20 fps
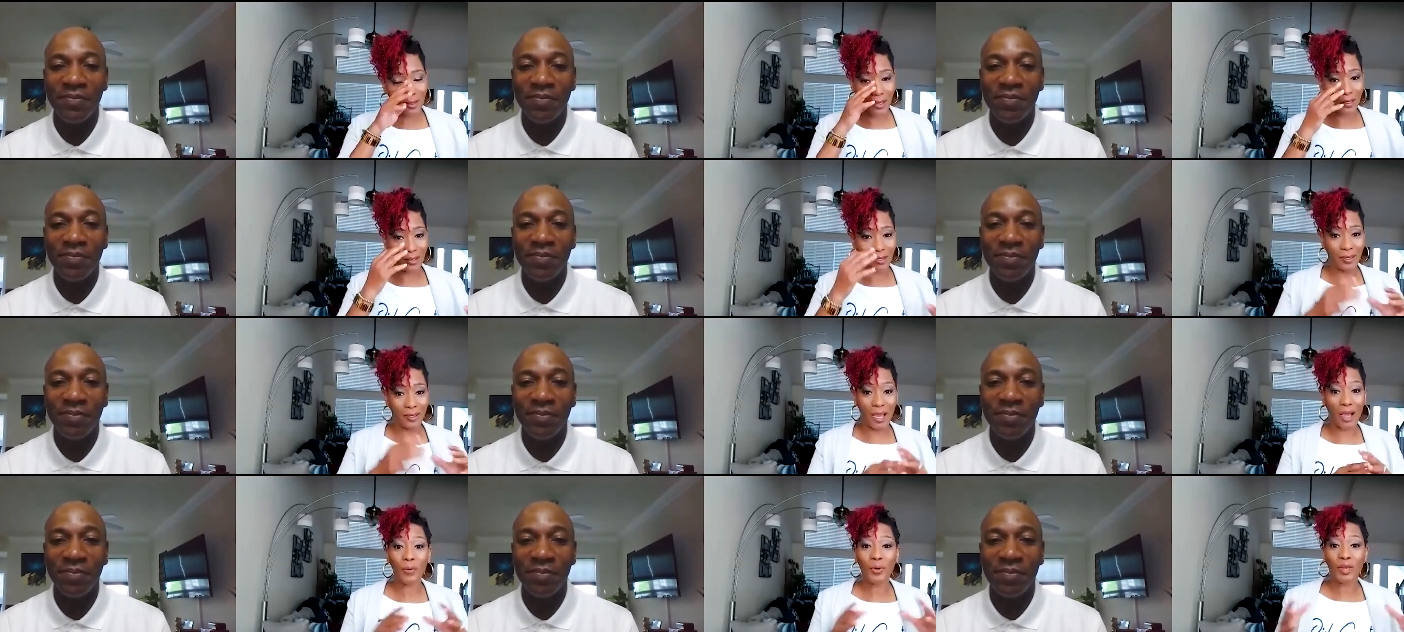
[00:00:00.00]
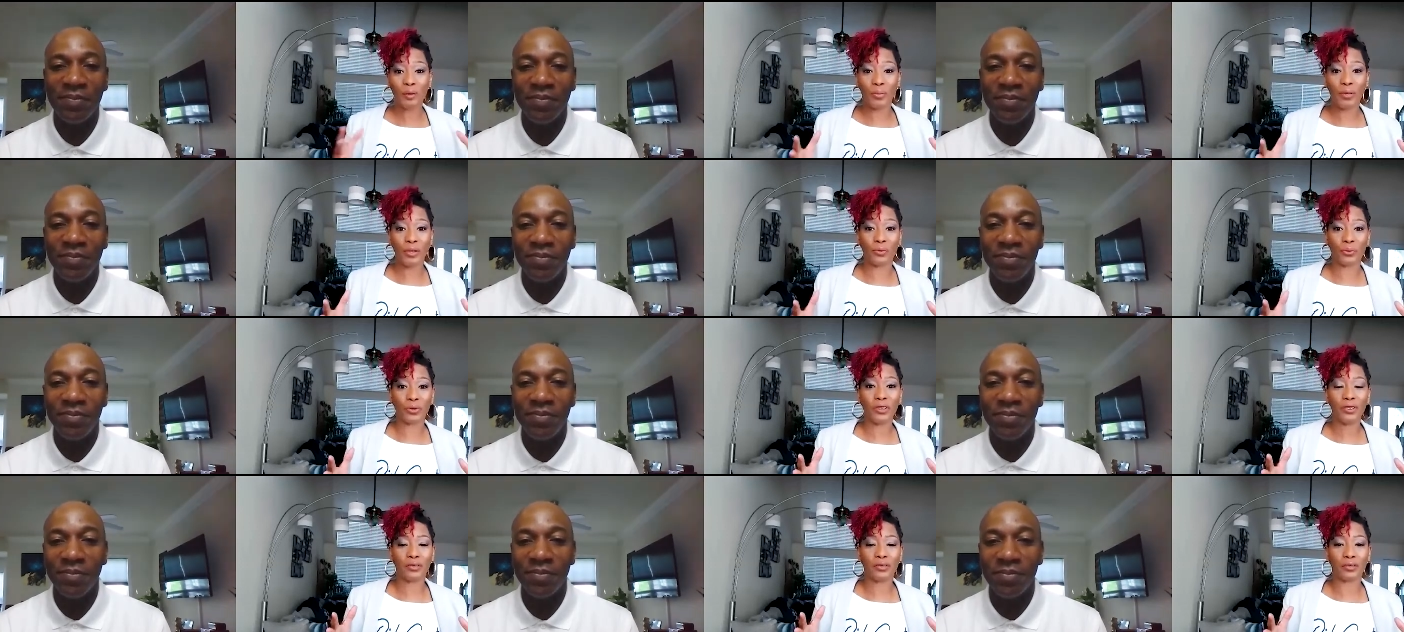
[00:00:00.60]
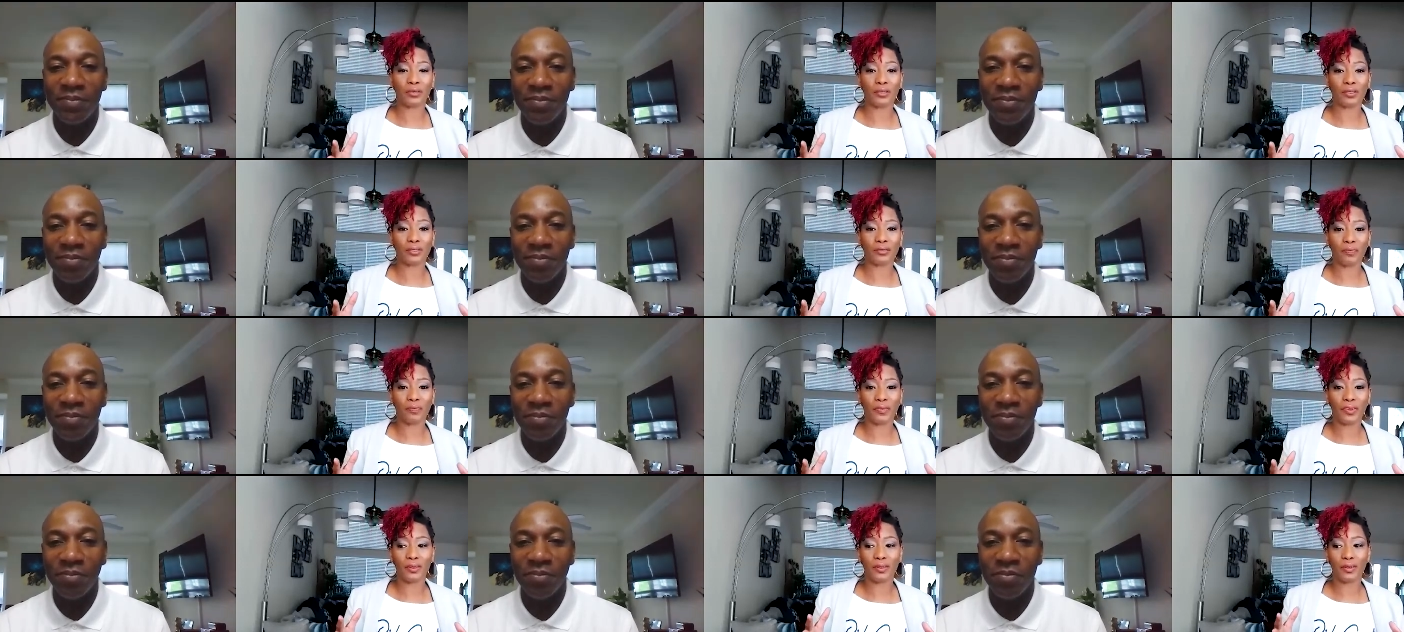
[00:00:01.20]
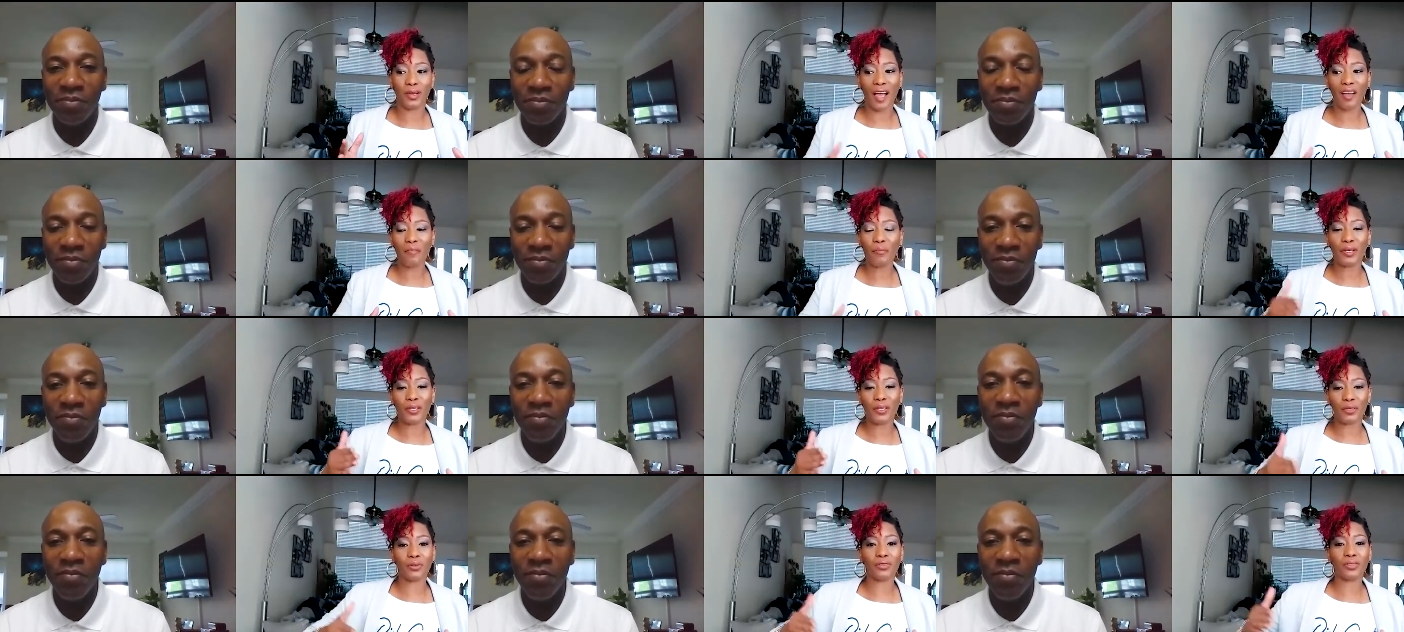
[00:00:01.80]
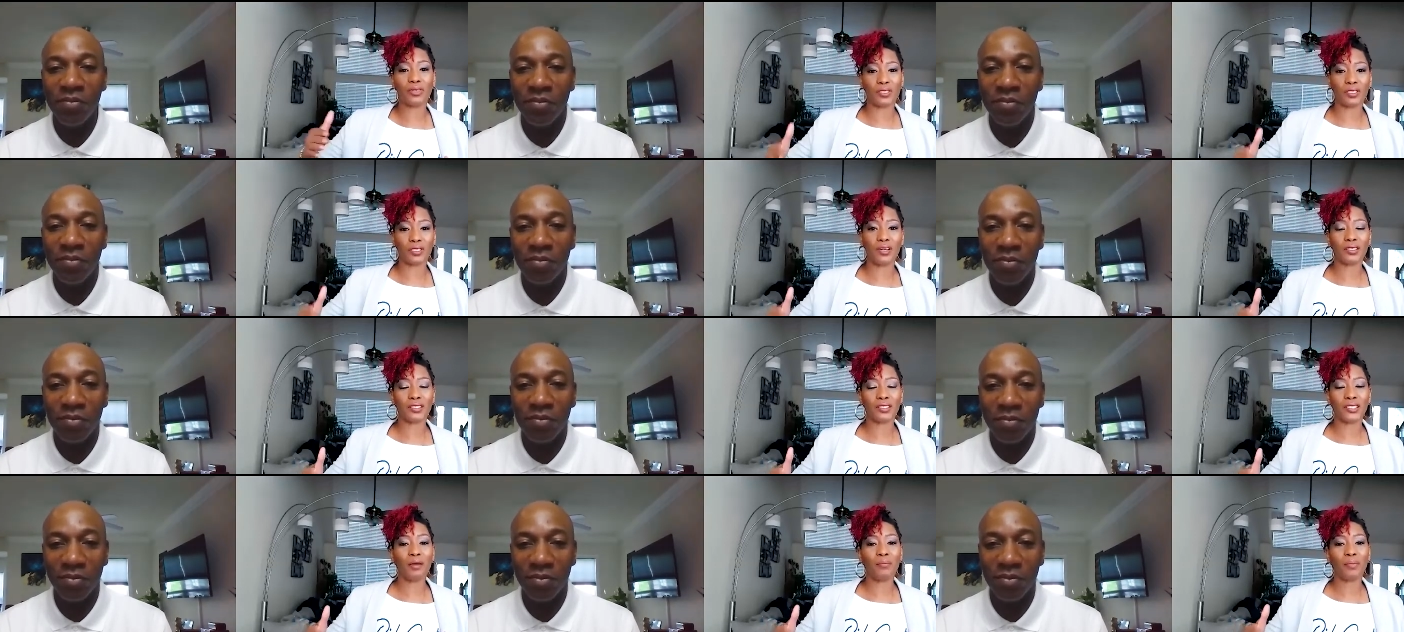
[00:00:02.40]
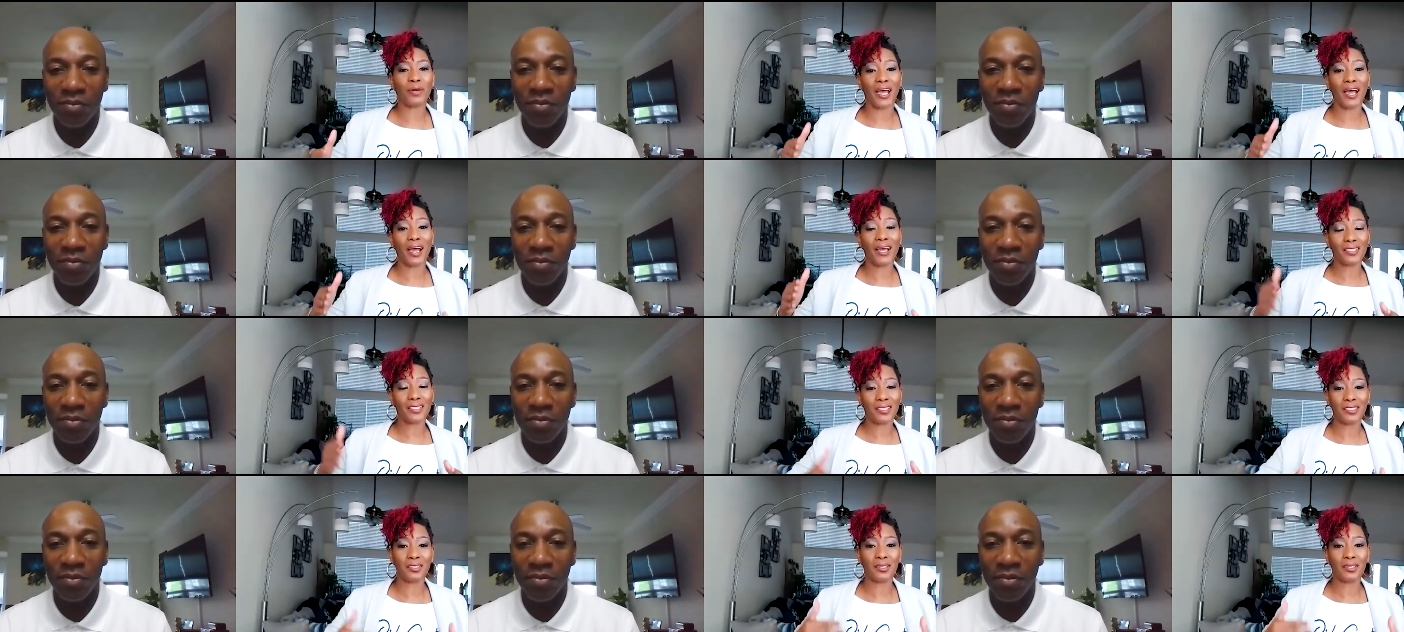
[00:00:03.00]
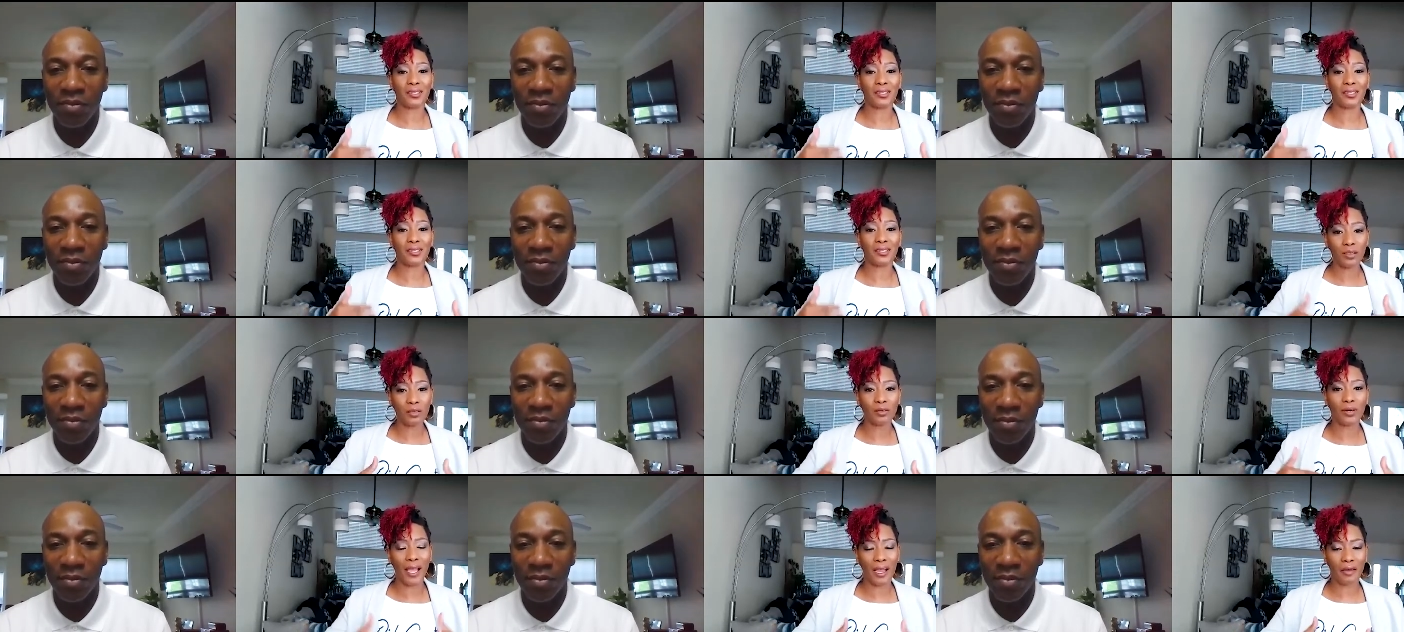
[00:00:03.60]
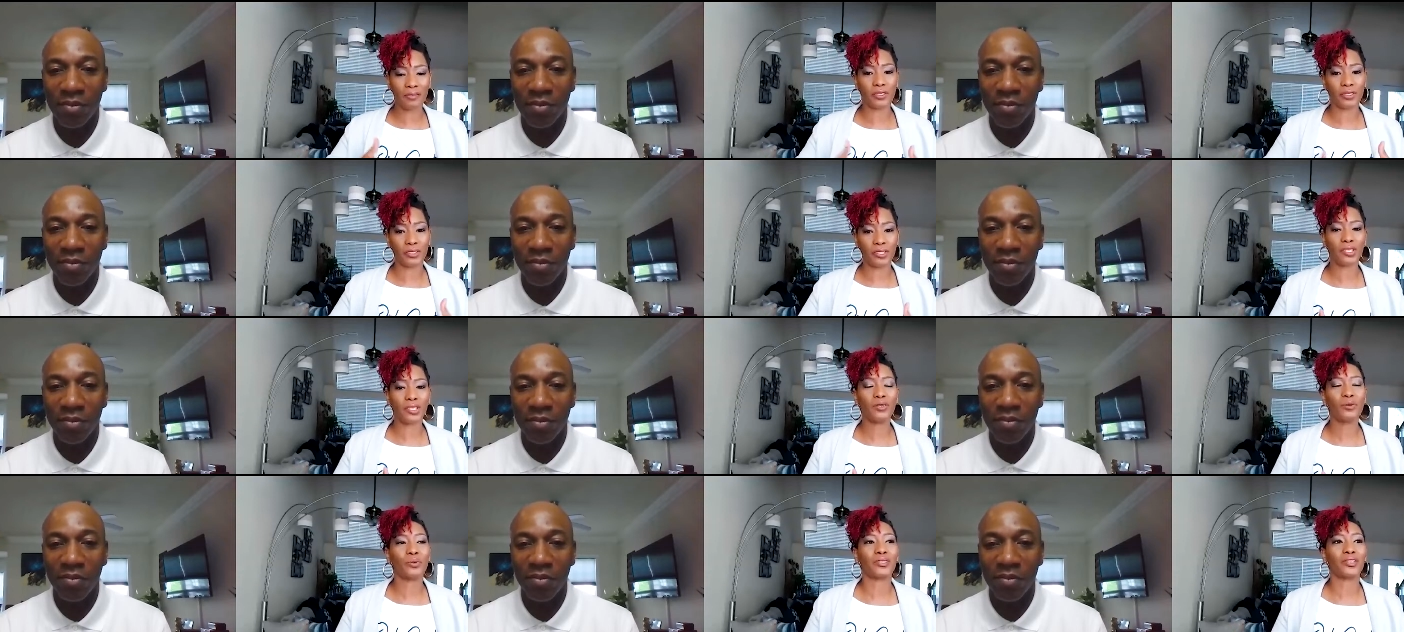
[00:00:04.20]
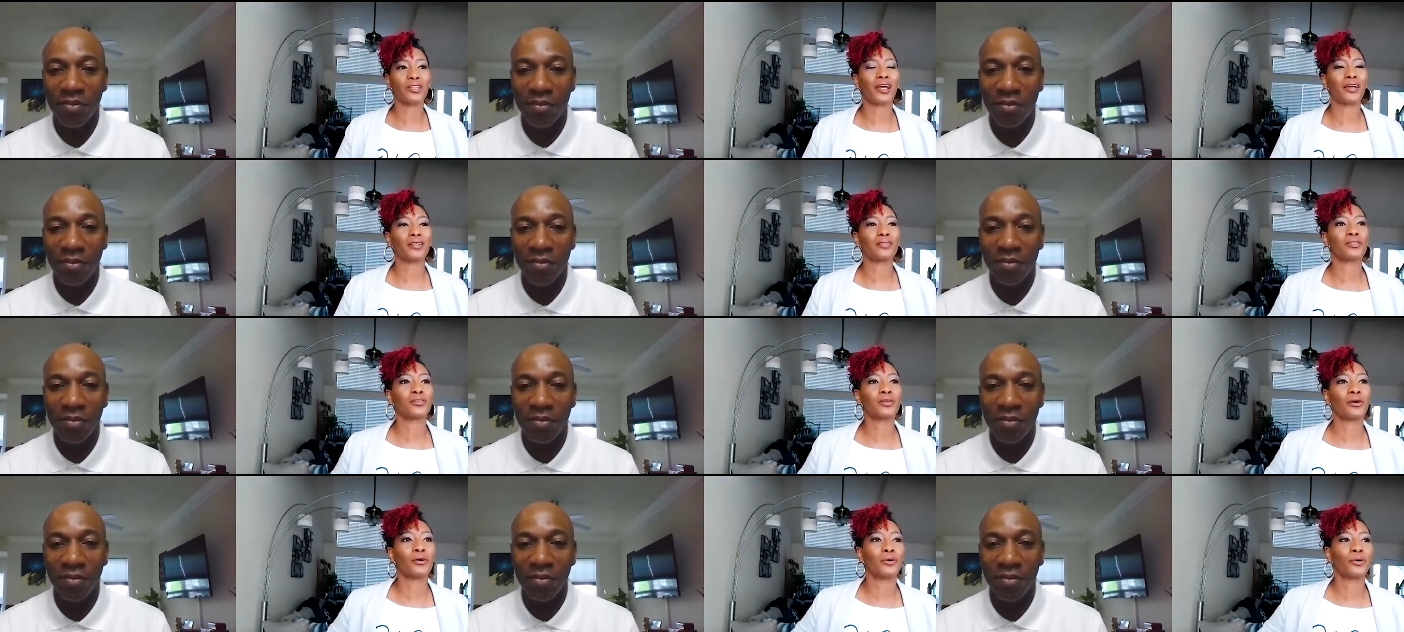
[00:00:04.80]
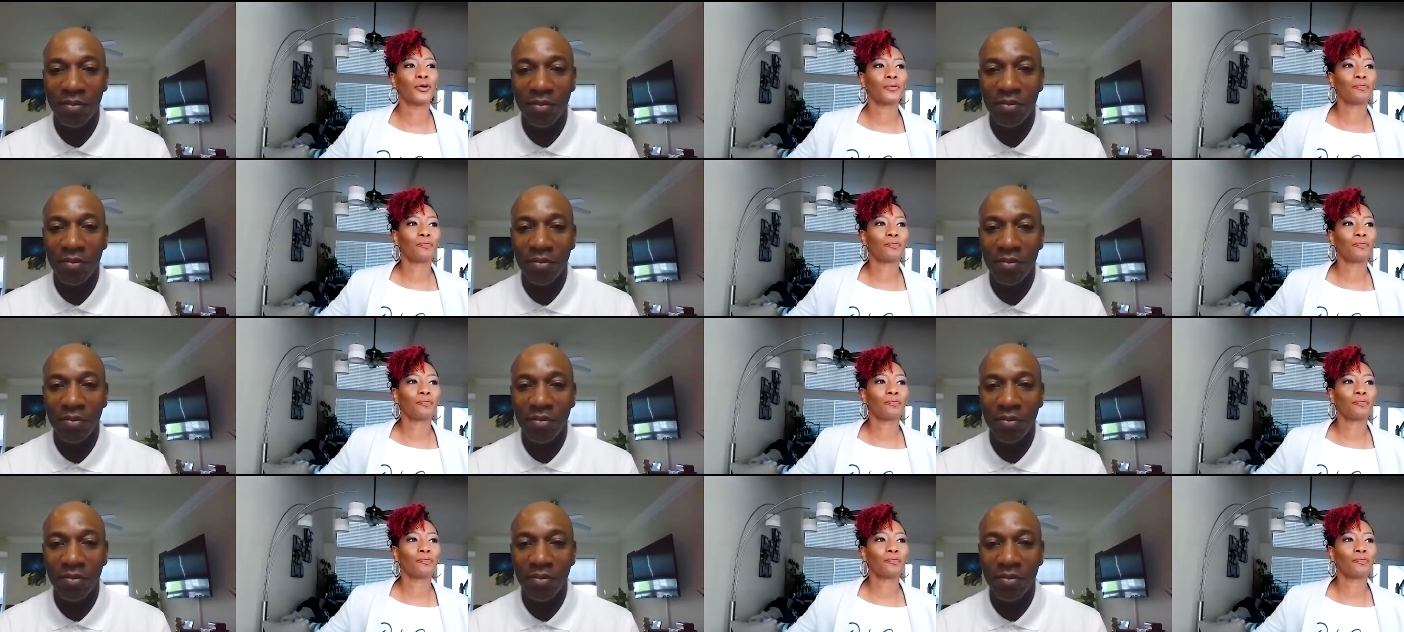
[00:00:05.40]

Speaker 1: and i want to be real i've been doing this a long time but i still have to deal with that so